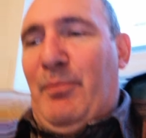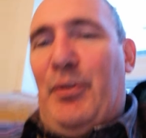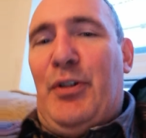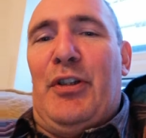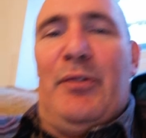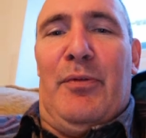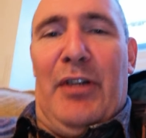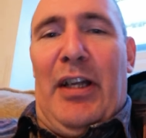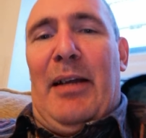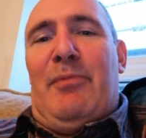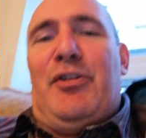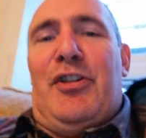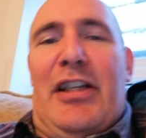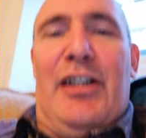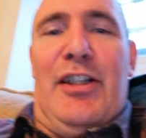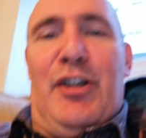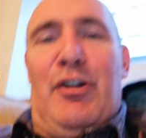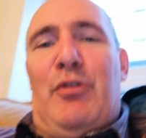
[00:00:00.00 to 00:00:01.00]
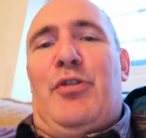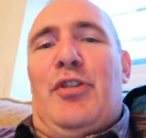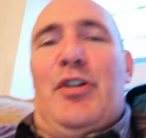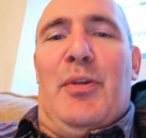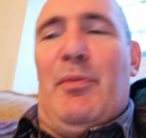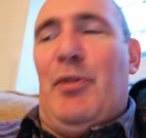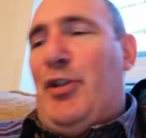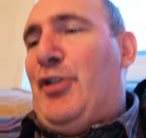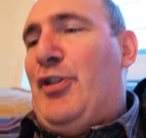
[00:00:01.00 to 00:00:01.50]
But the, I'm still
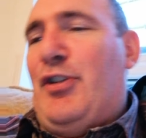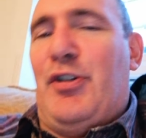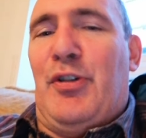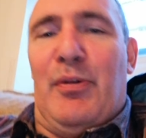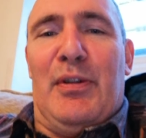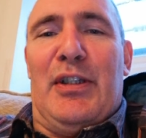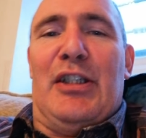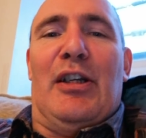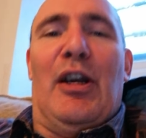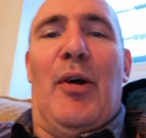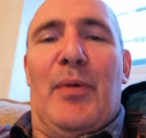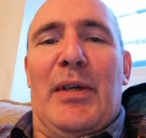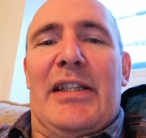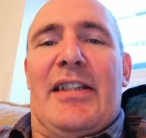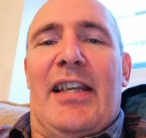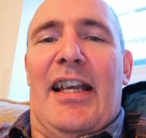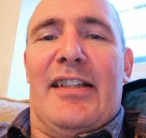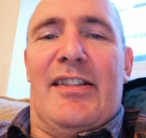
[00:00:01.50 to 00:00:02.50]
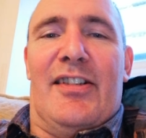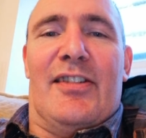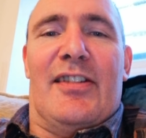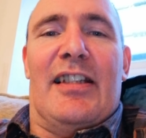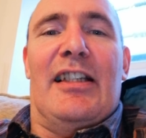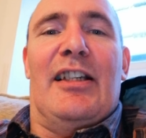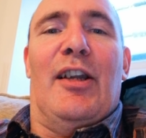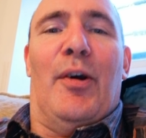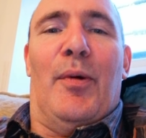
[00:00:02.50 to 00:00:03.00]
using the muscle, so it's low
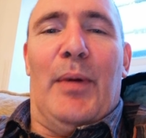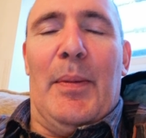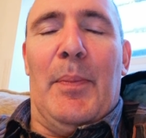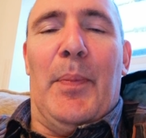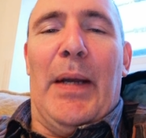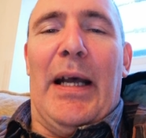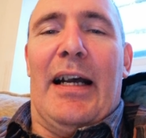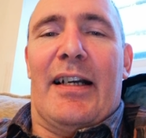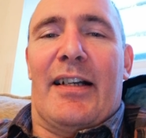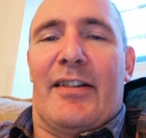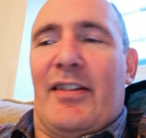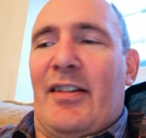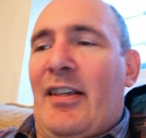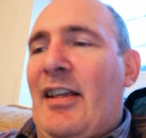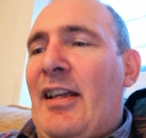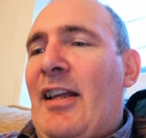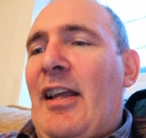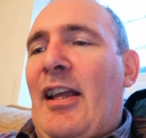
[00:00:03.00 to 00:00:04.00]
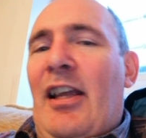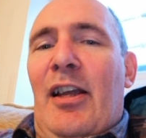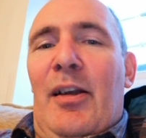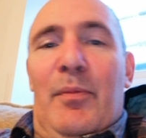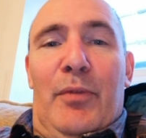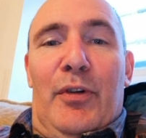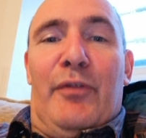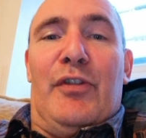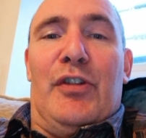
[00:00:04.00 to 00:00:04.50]
intensity, low impact.
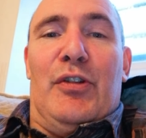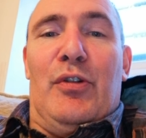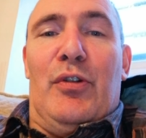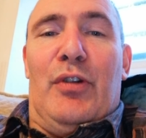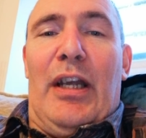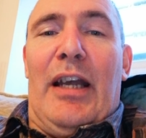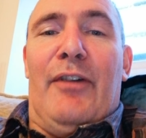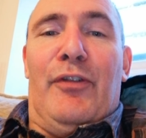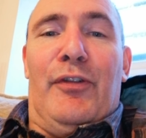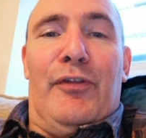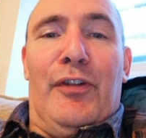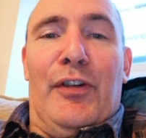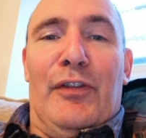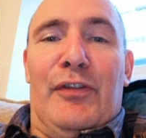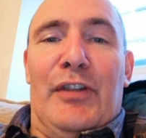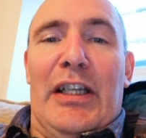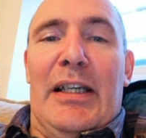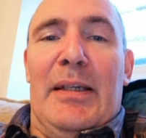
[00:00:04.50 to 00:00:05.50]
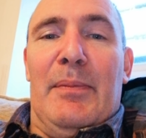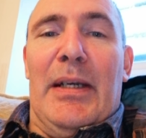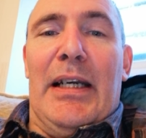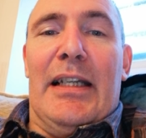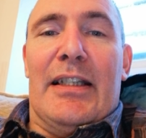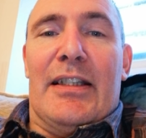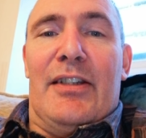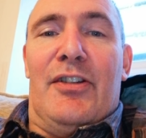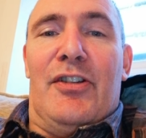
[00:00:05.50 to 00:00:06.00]
But if you do that for 15
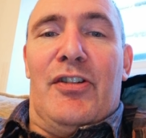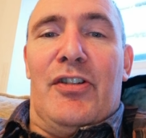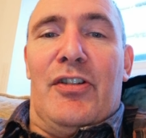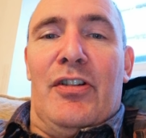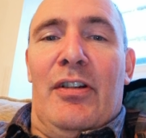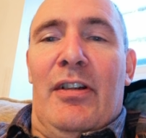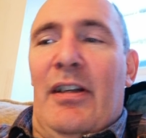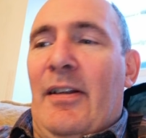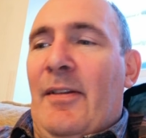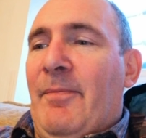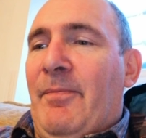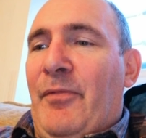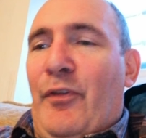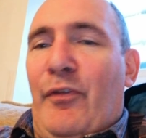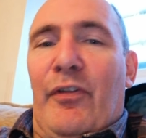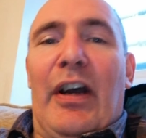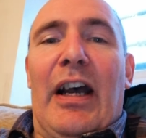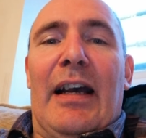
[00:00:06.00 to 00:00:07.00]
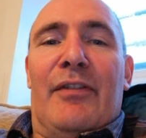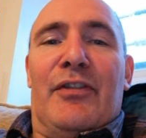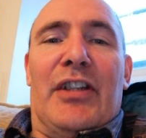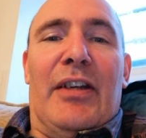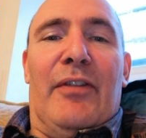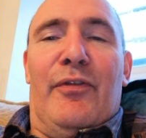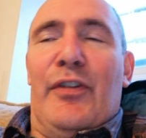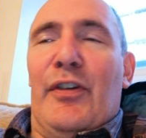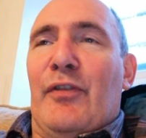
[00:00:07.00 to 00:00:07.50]
minutes, five,
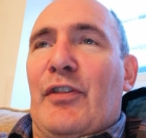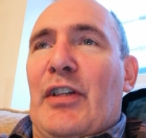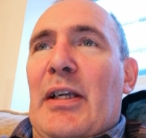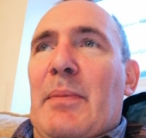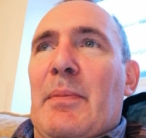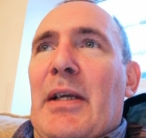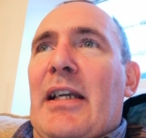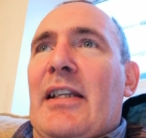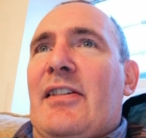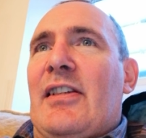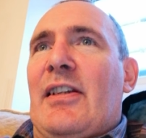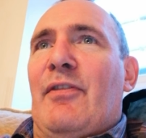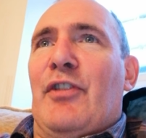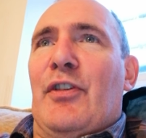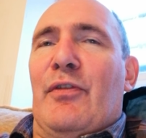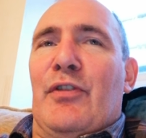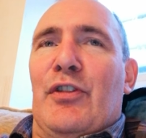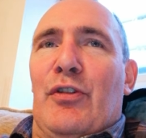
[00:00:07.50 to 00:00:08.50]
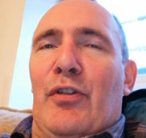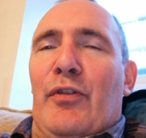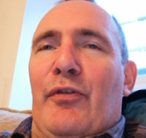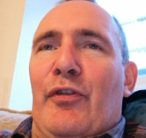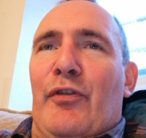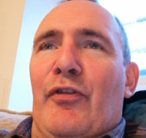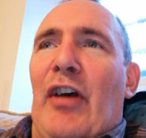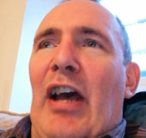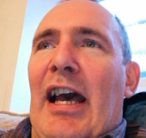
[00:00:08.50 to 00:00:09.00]
ten, fifteen minutes, even if you do it
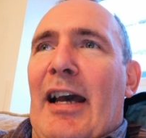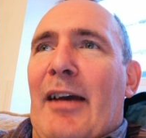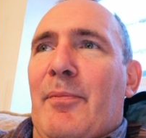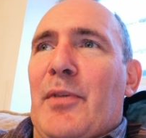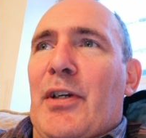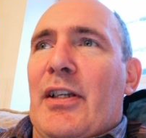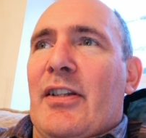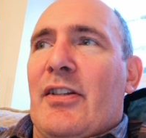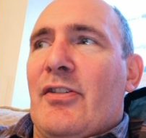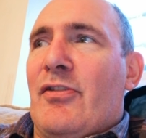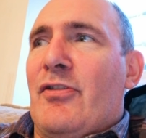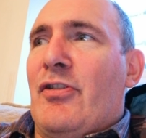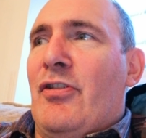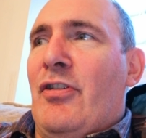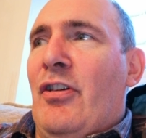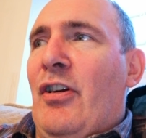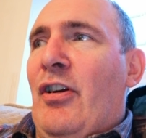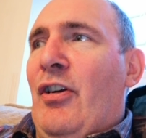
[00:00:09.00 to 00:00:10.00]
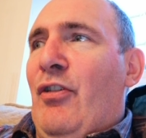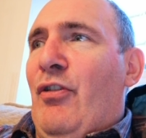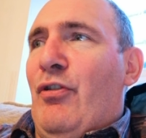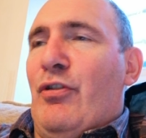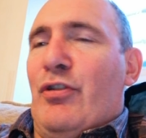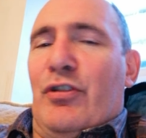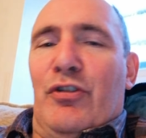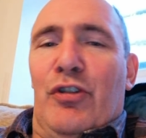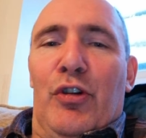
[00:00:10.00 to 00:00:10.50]
for five minutes
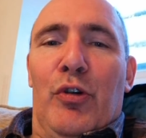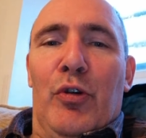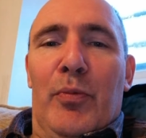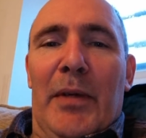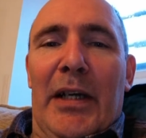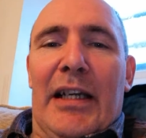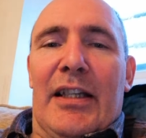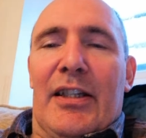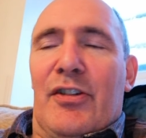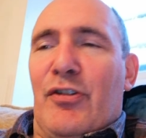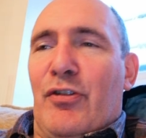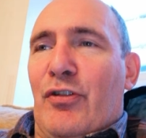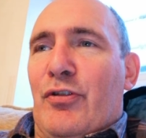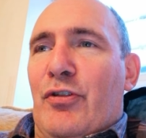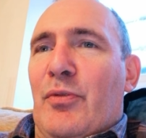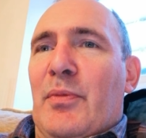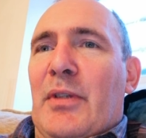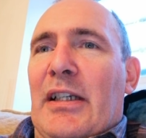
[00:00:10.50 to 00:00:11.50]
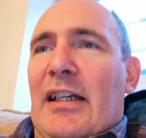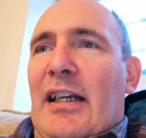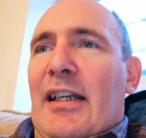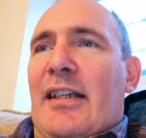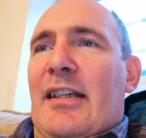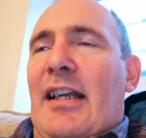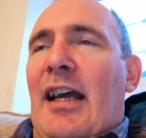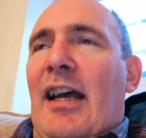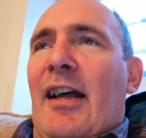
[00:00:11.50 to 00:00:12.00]
or two minutes or something
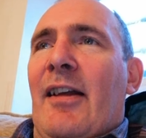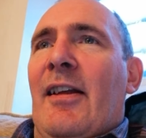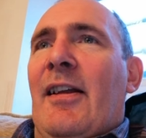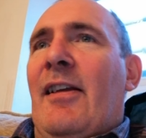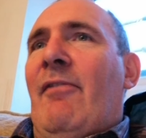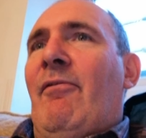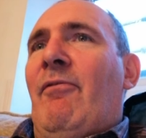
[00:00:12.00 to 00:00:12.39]
like that.